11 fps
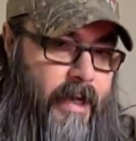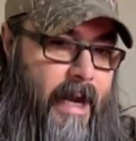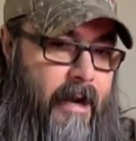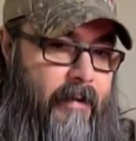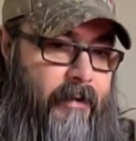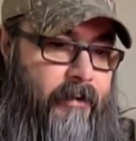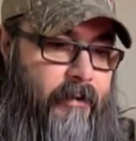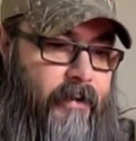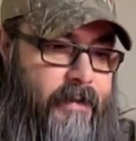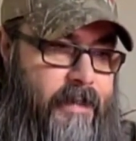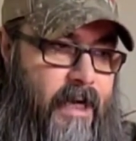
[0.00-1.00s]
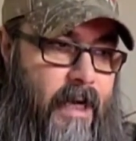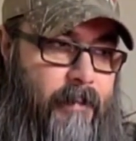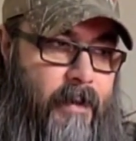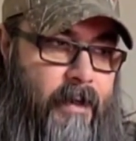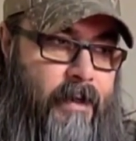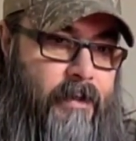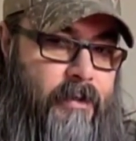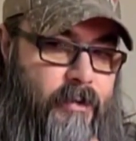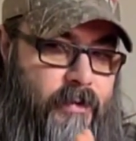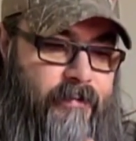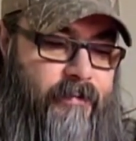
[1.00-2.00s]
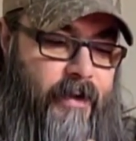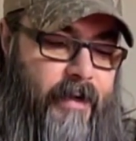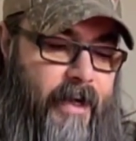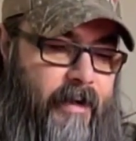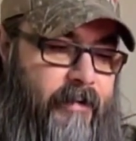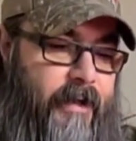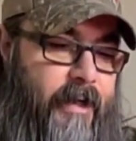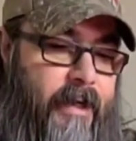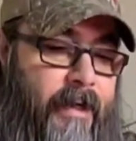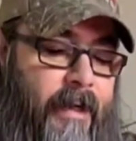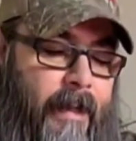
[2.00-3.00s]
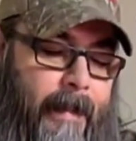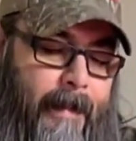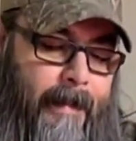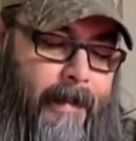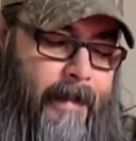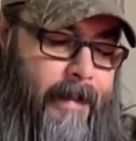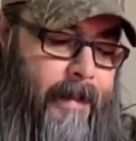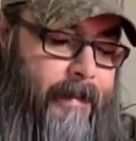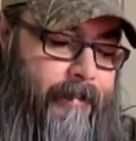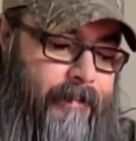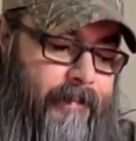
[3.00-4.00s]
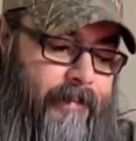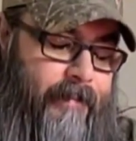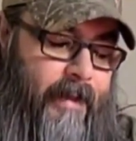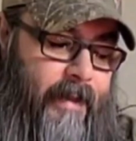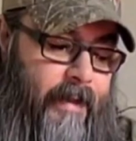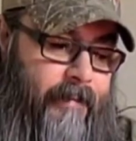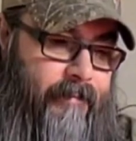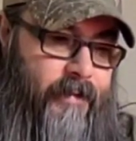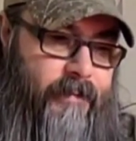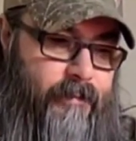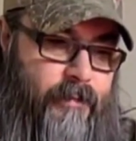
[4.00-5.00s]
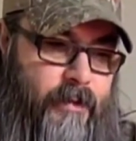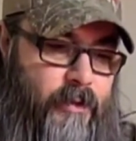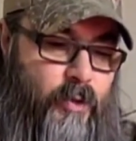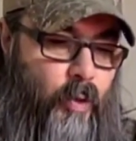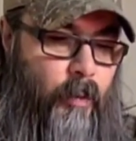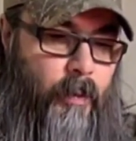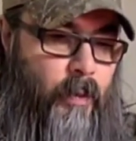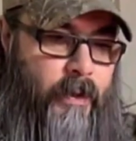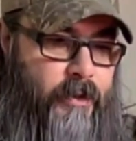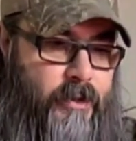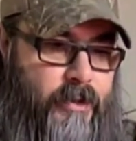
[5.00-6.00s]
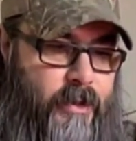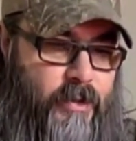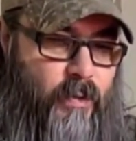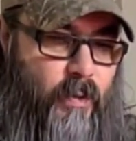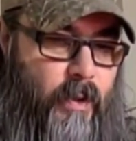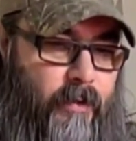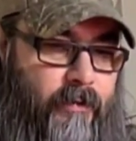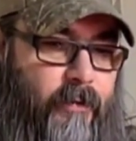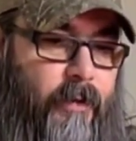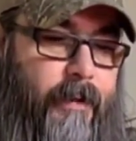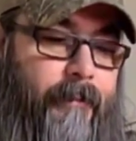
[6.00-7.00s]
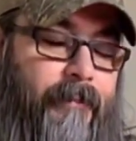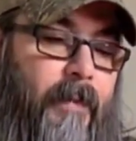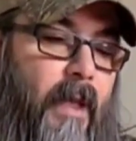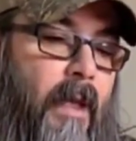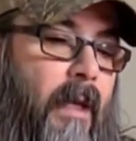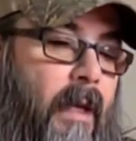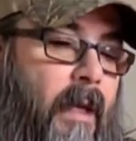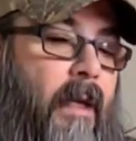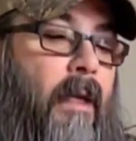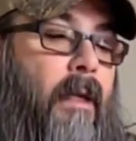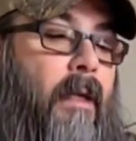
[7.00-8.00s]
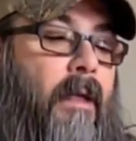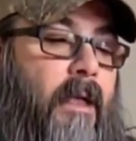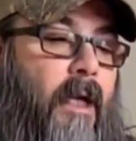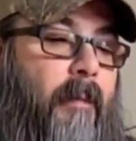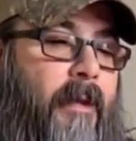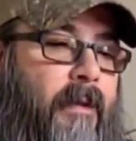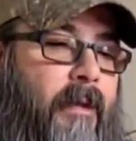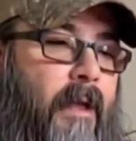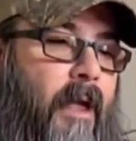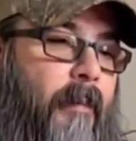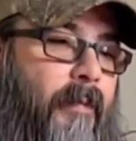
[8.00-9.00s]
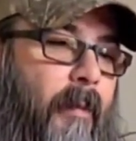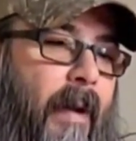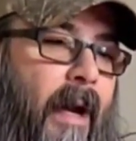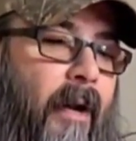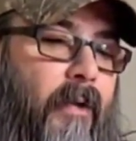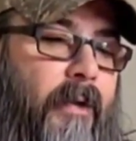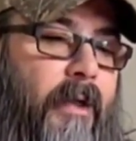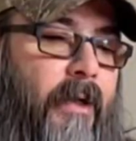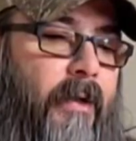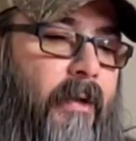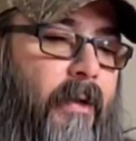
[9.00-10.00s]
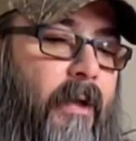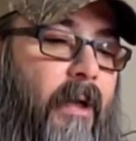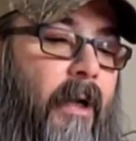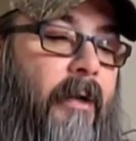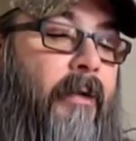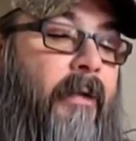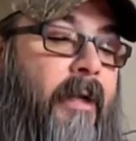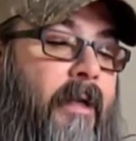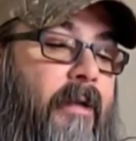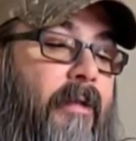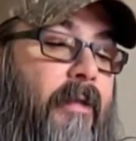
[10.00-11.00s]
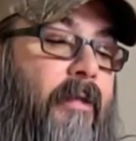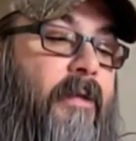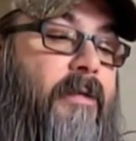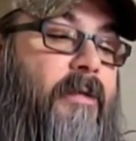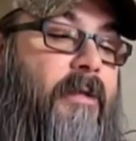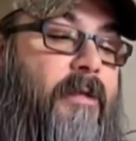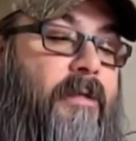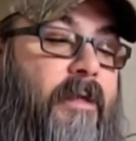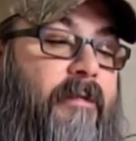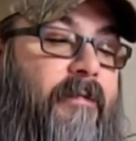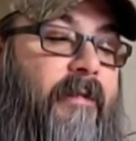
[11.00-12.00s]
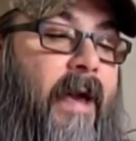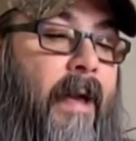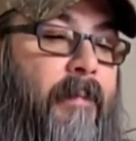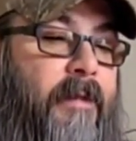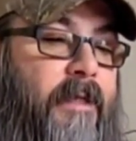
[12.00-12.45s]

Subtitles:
carrier on the top, so it's a very heavy gun, and the dual point just doesn't work for it. Coming up the barrel here underneath, this is the FAB